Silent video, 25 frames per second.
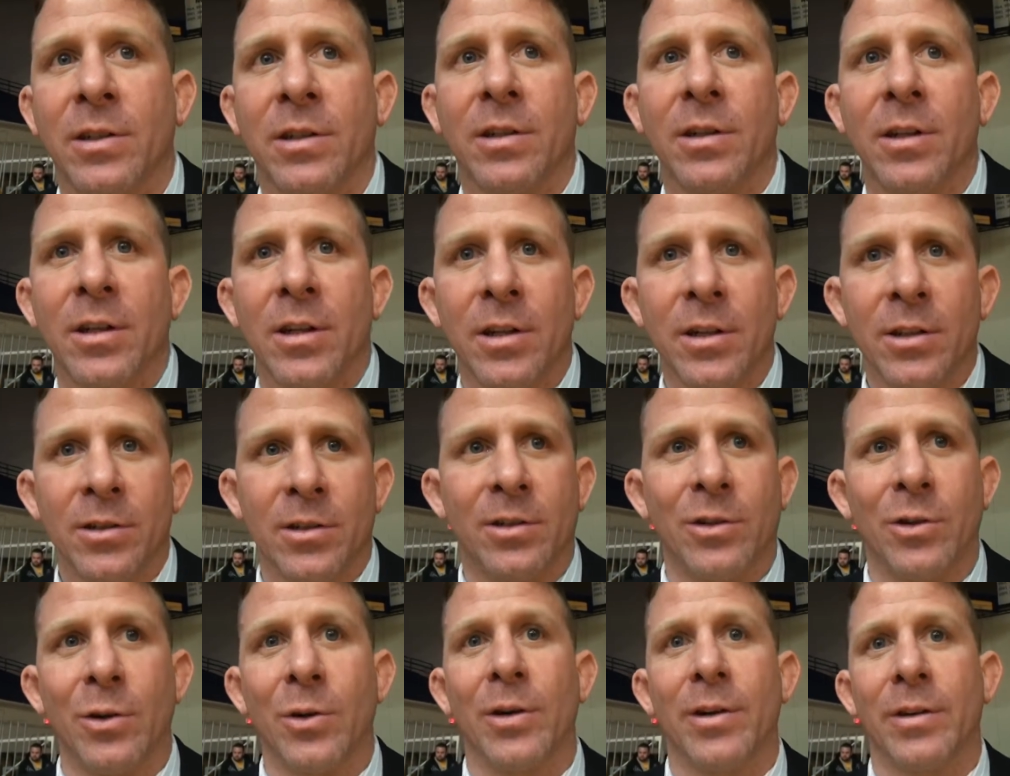to, to
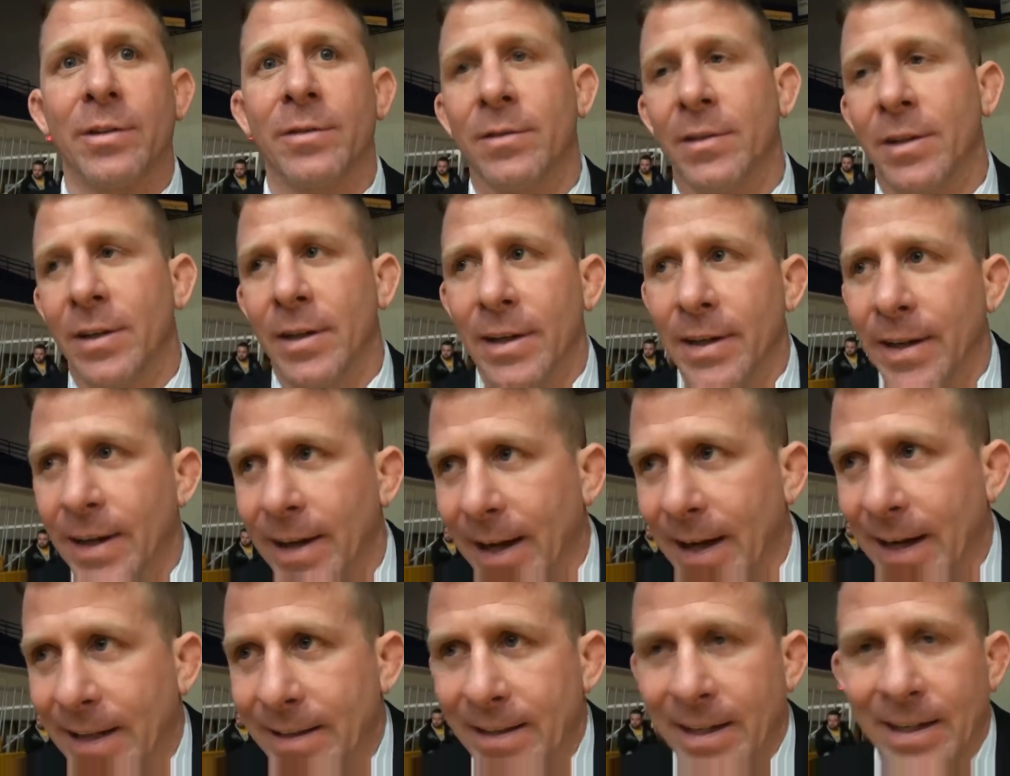do it. And
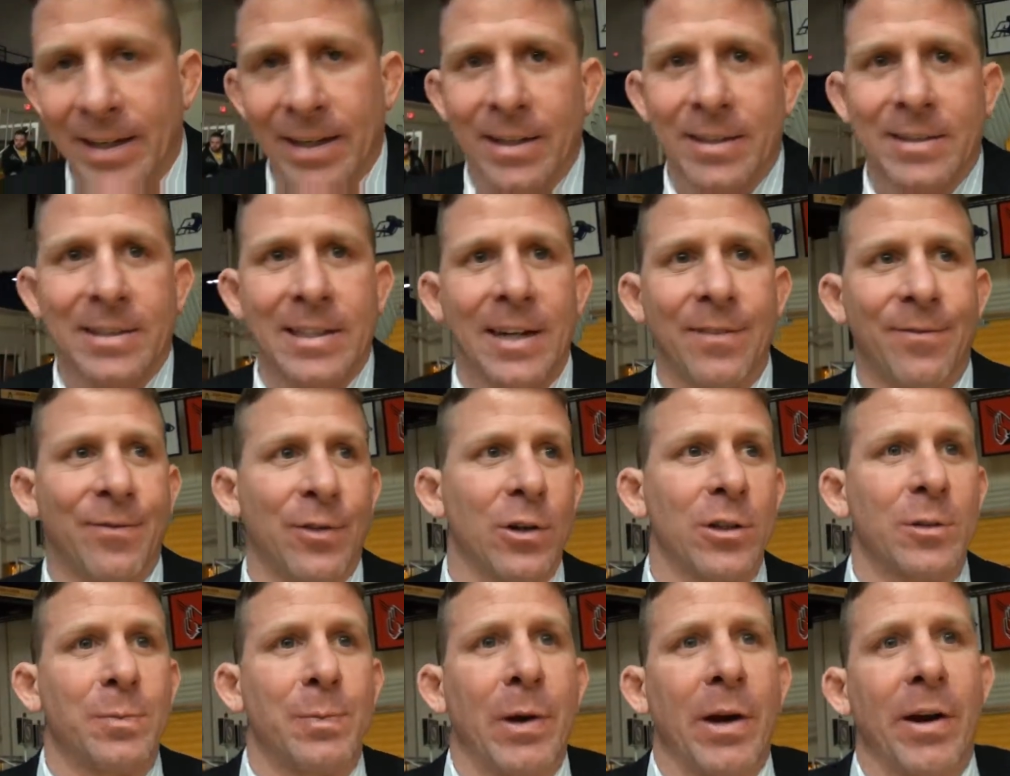at the end of the set,
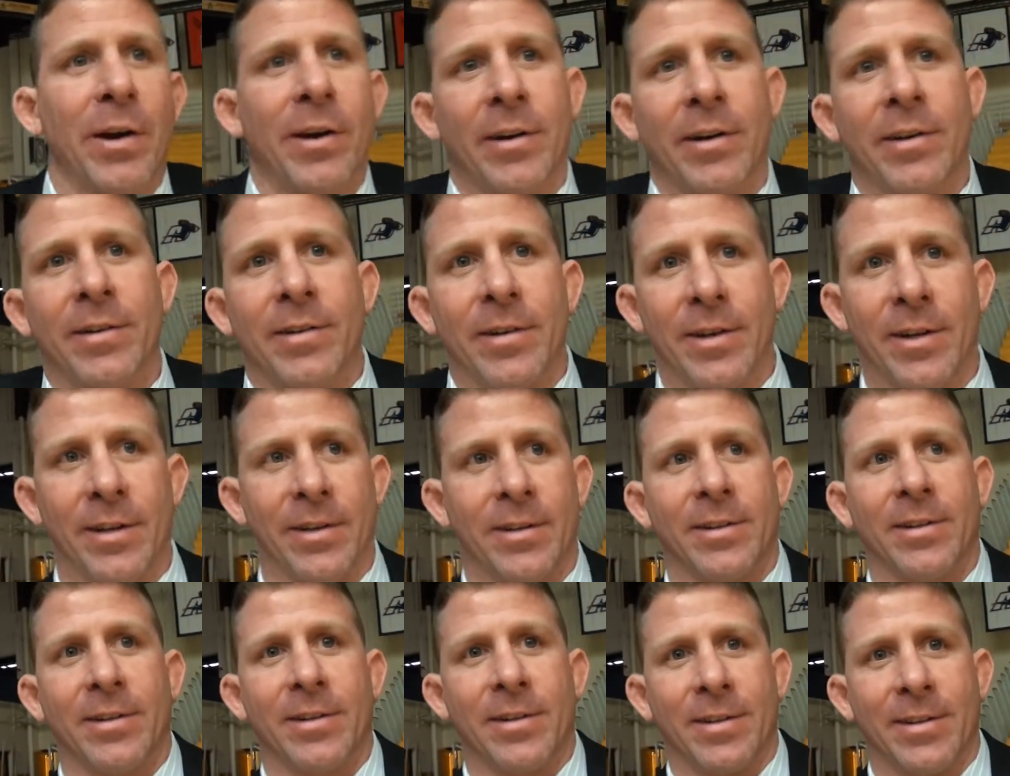first period,
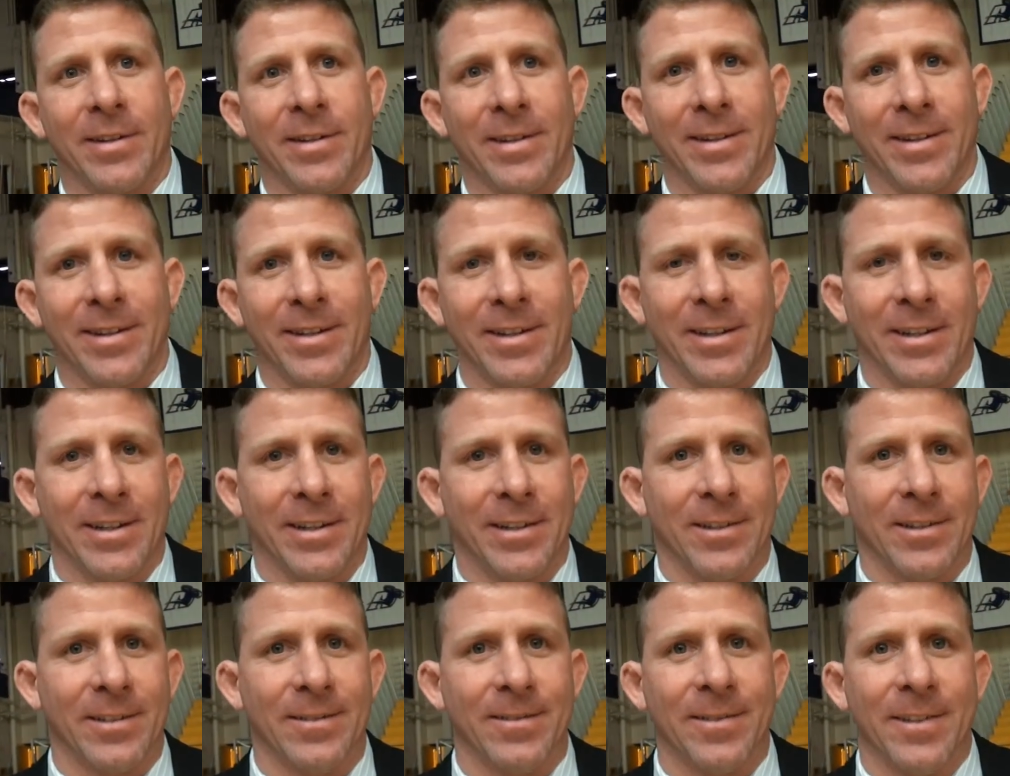either
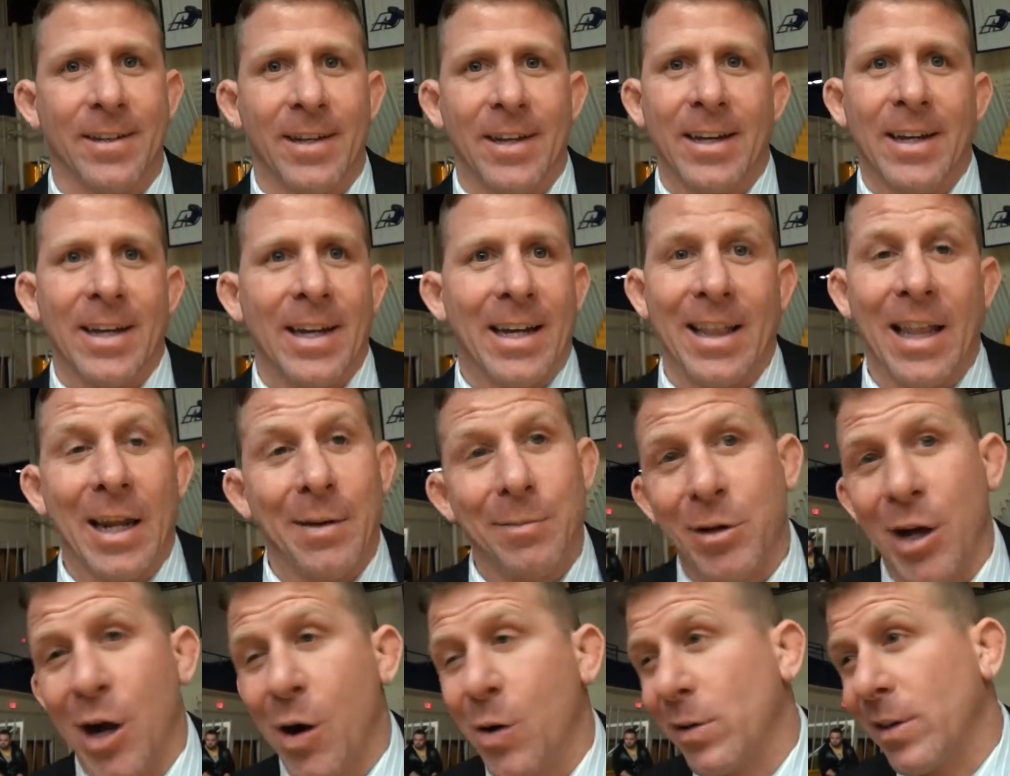you let
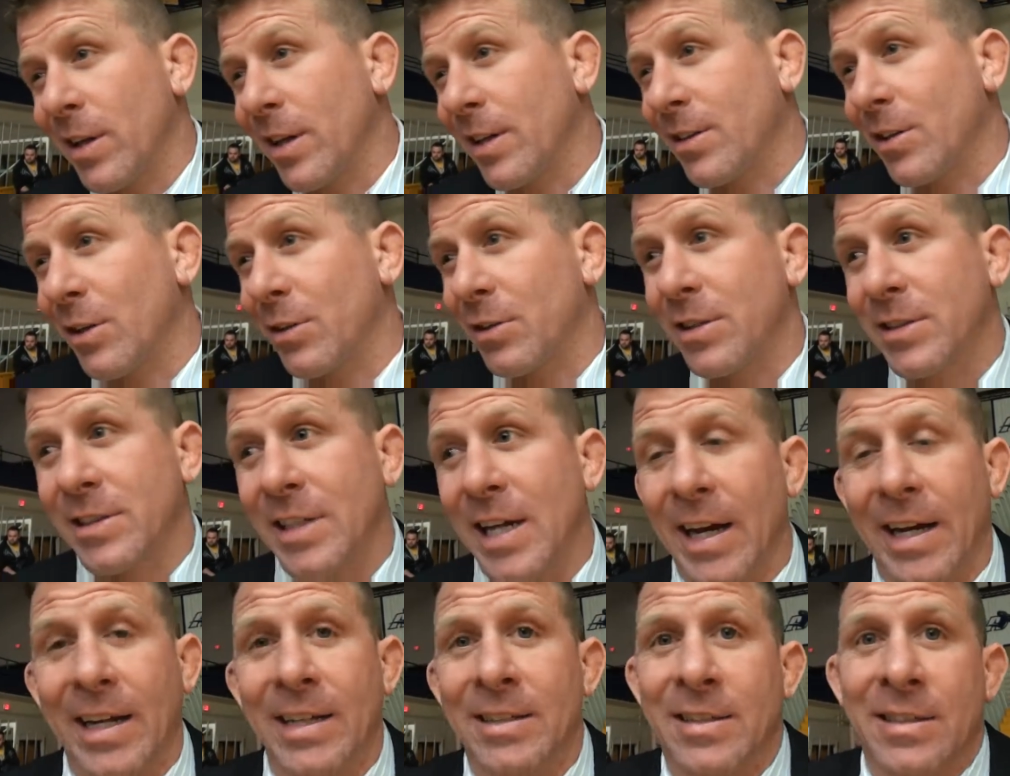him go with like 30
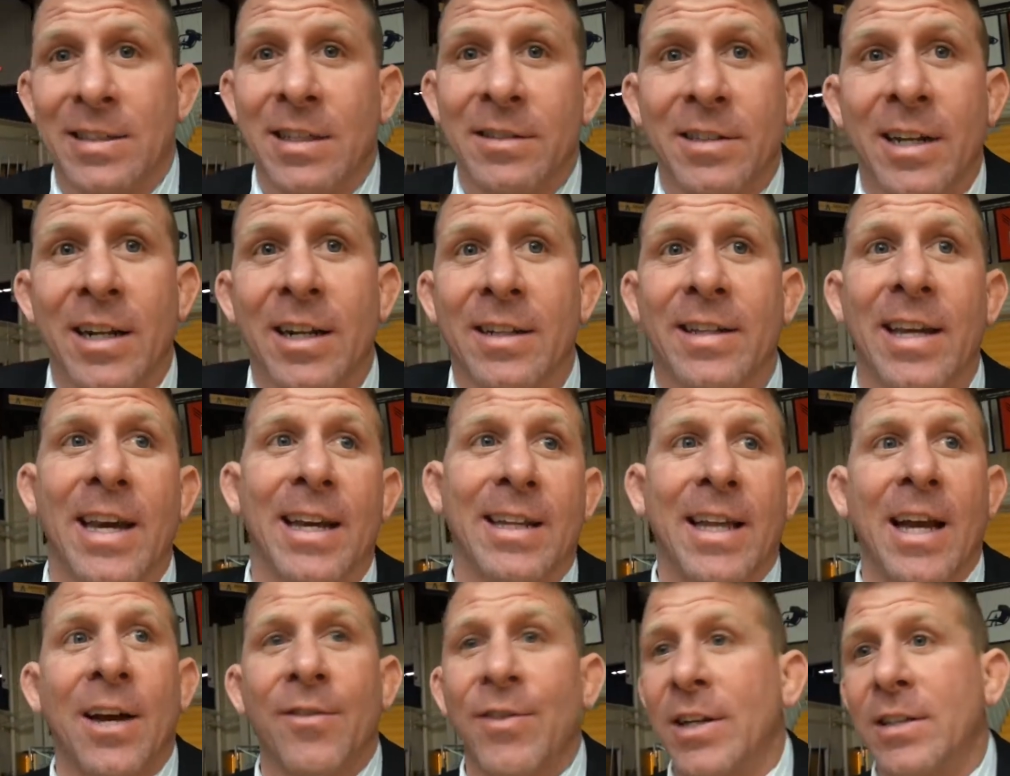seconds and doesn't get a
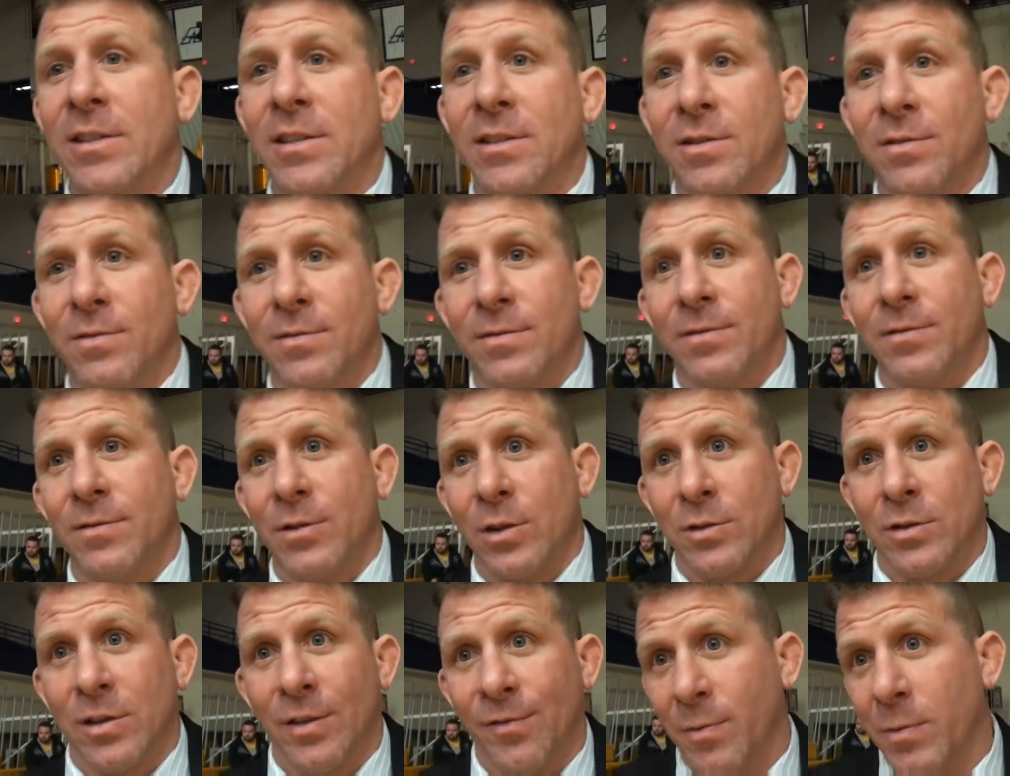takedown, that
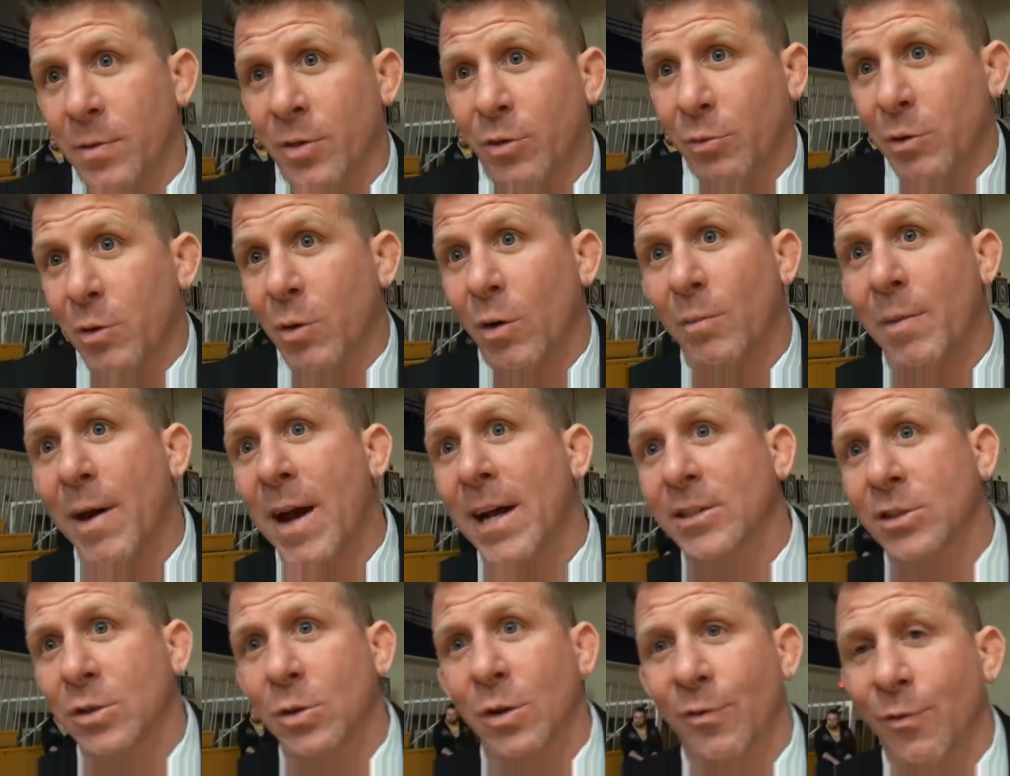turns it from a 3-1
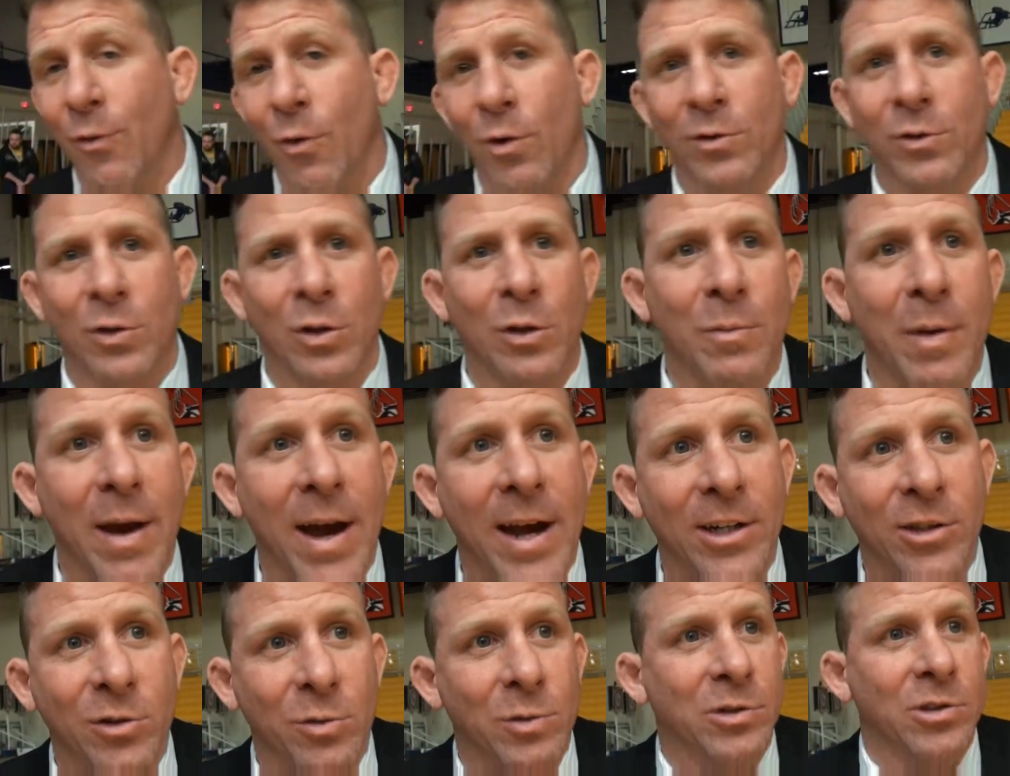match to a 4-2
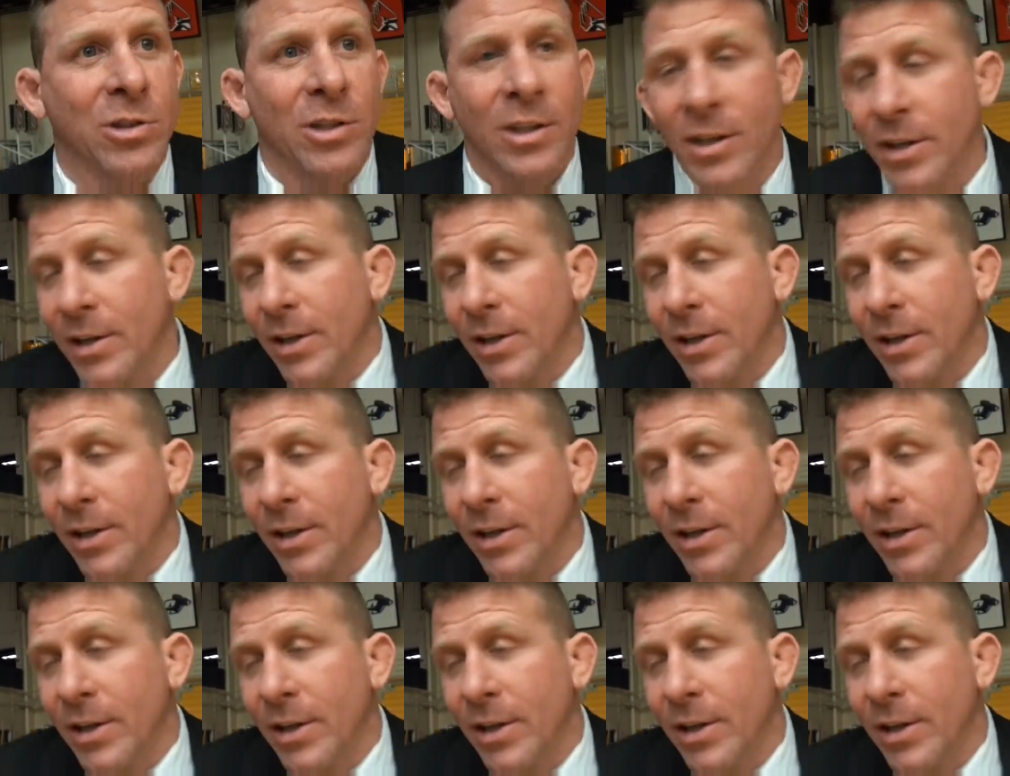match, which